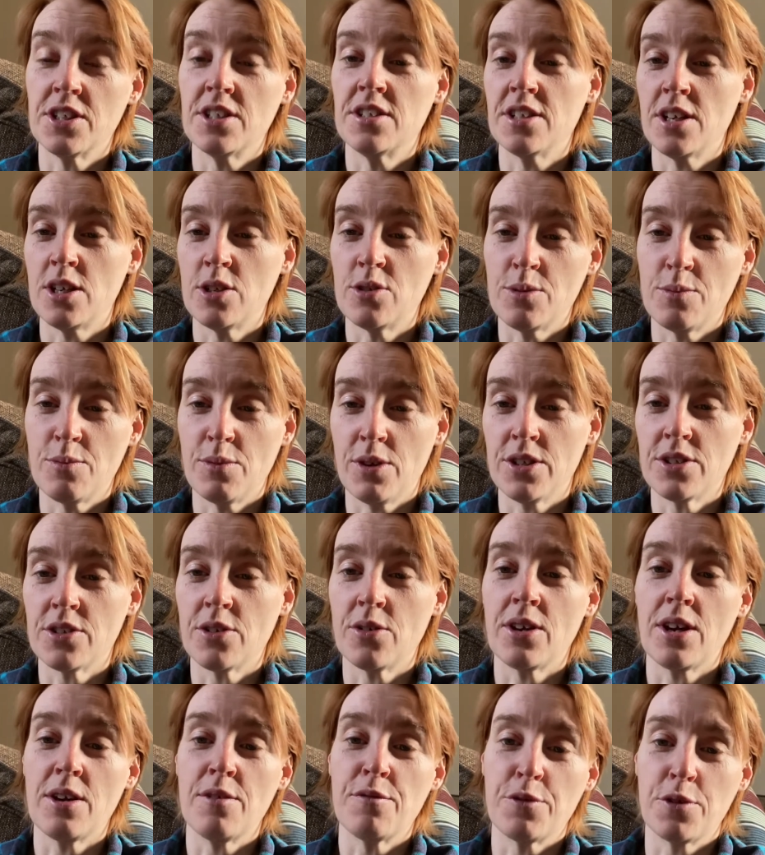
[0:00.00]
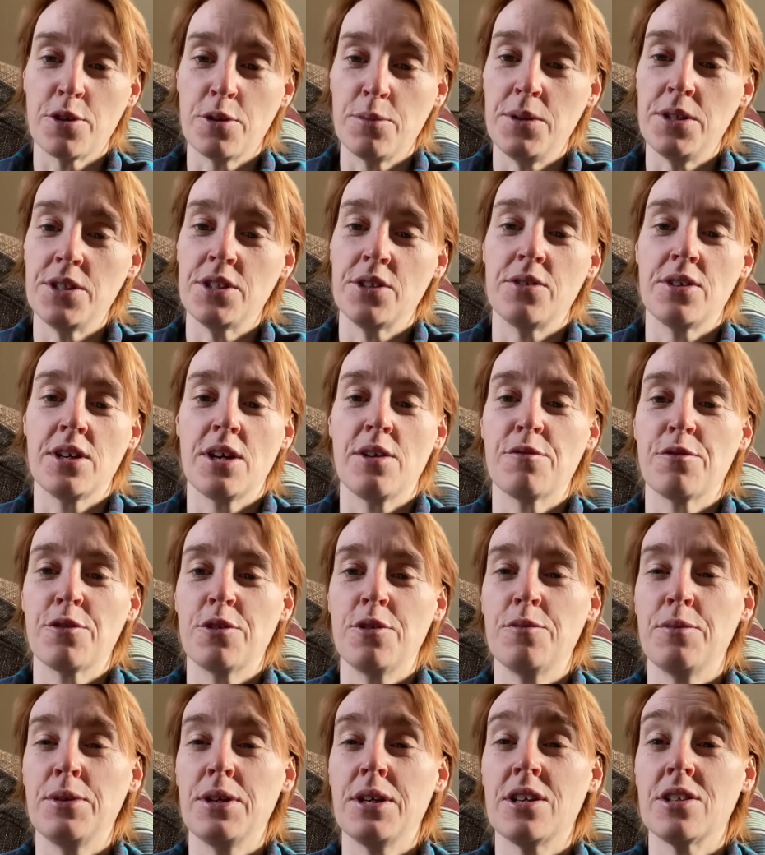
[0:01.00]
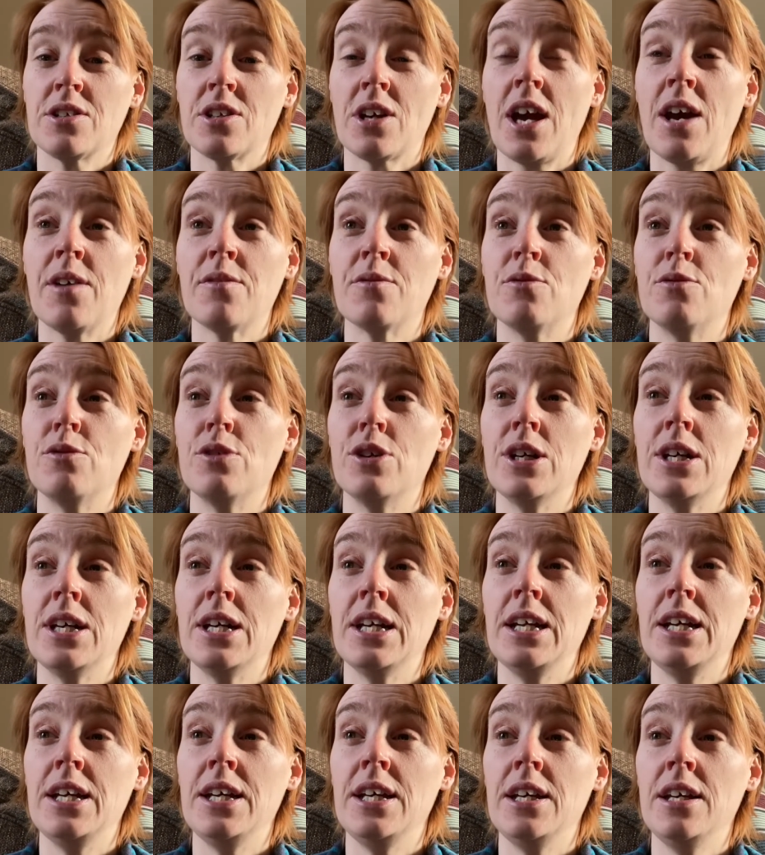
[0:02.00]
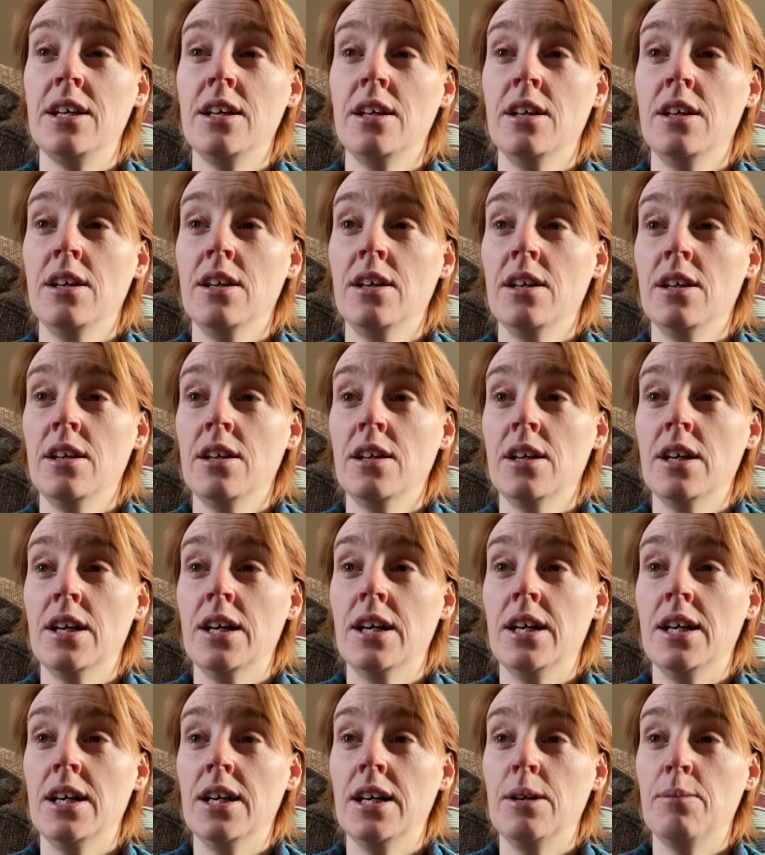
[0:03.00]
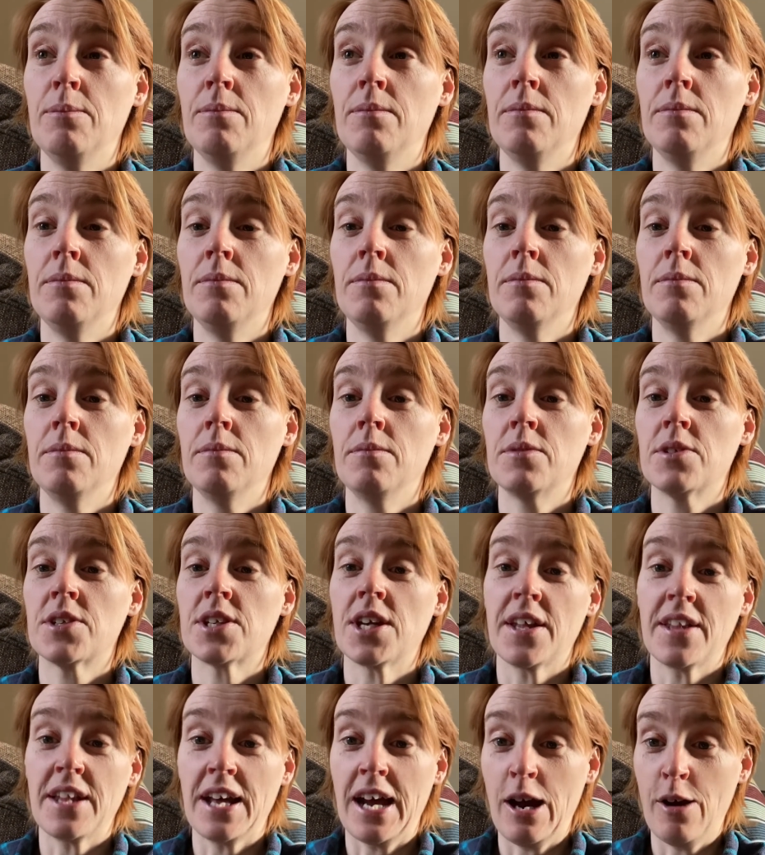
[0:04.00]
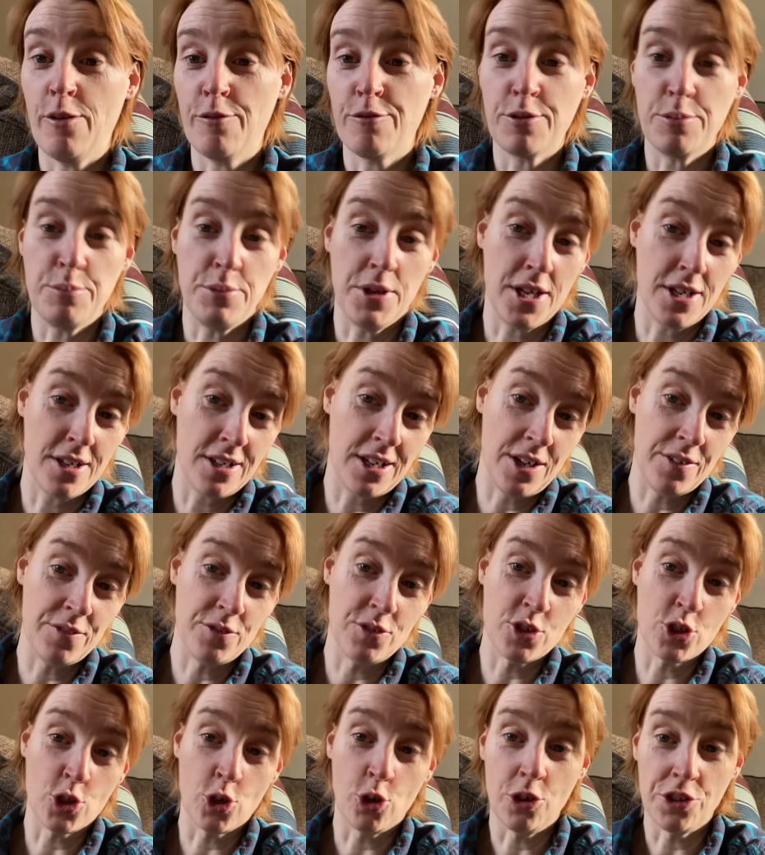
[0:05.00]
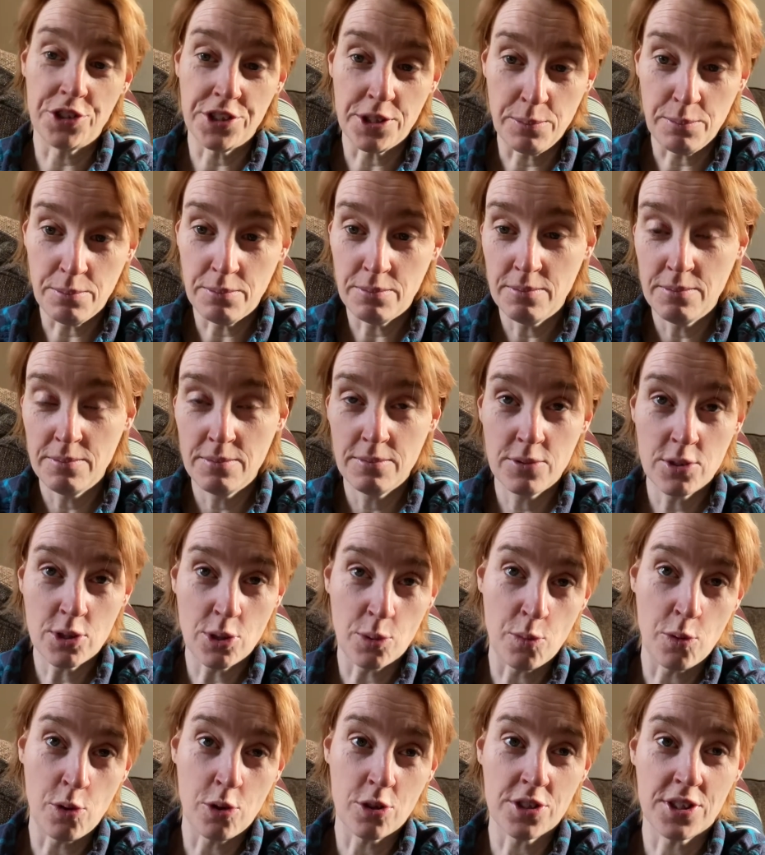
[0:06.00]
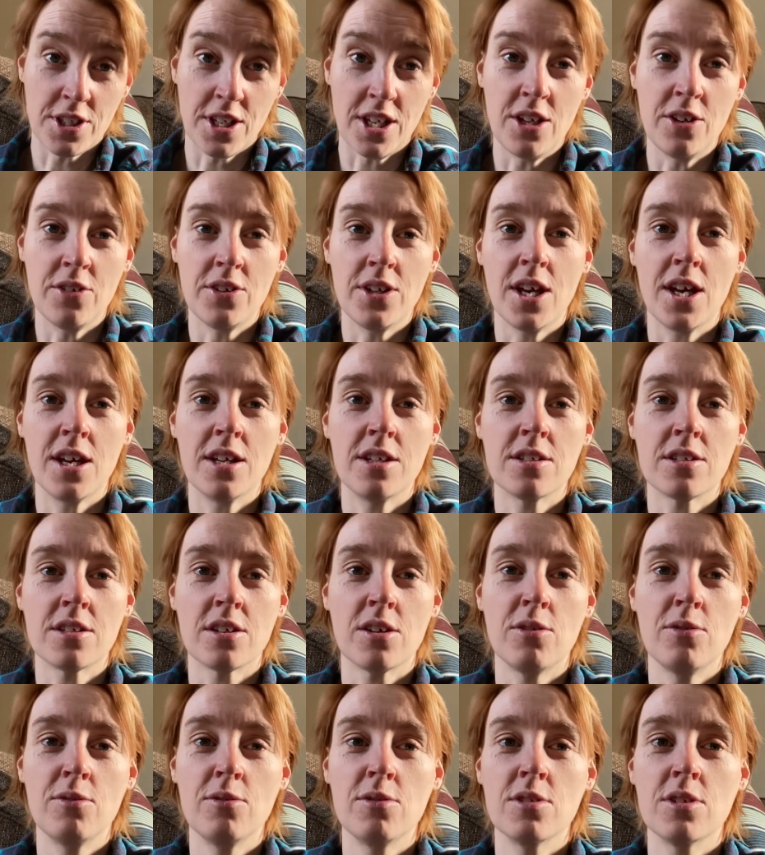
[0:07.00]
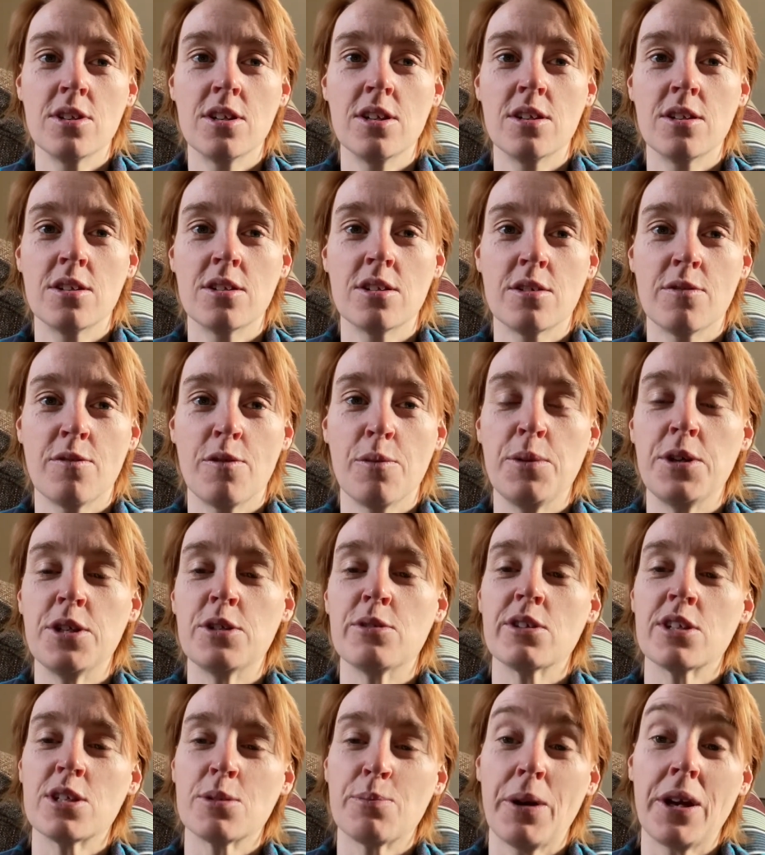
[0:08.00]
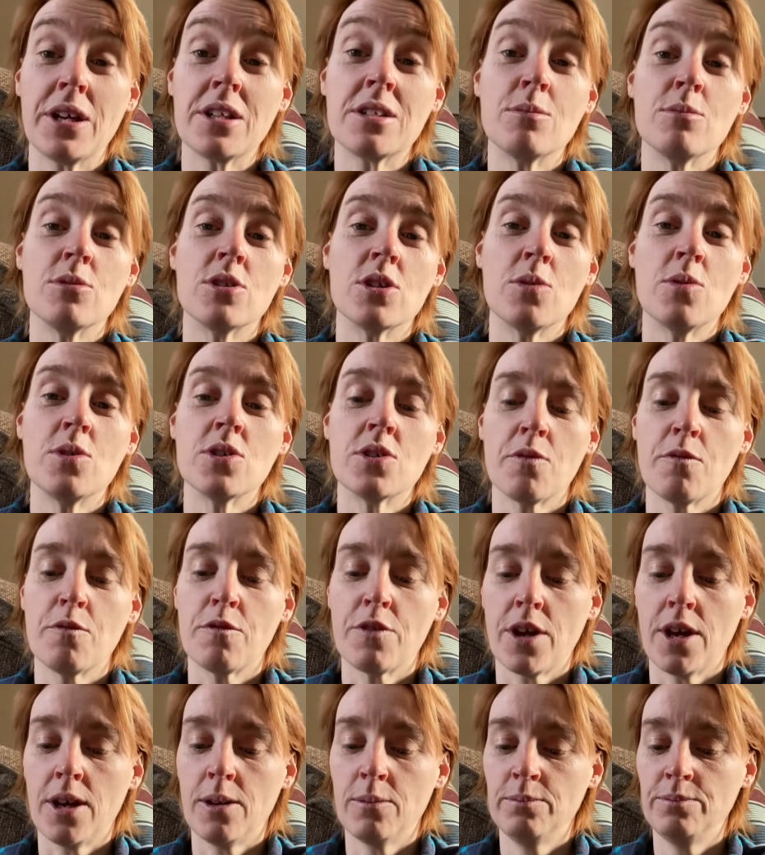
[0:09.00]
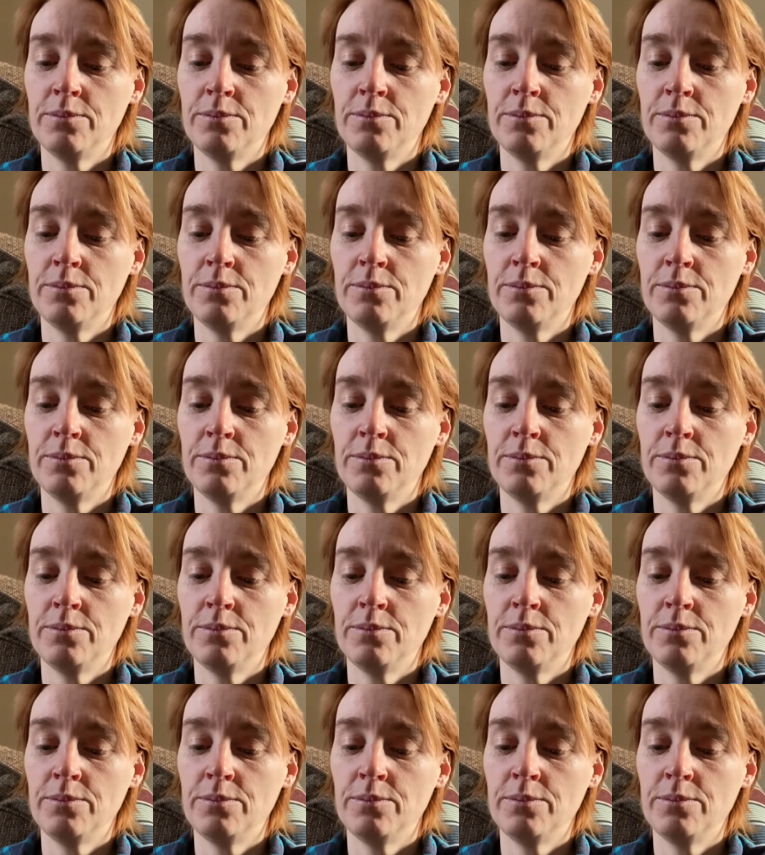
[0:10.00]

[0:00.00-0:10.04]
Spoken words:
say to him, right, don't get in front of me, because I haven't really set that out for him yet. I haven't taught him to walk to heel yet. So it's for me to expect him to is unfair.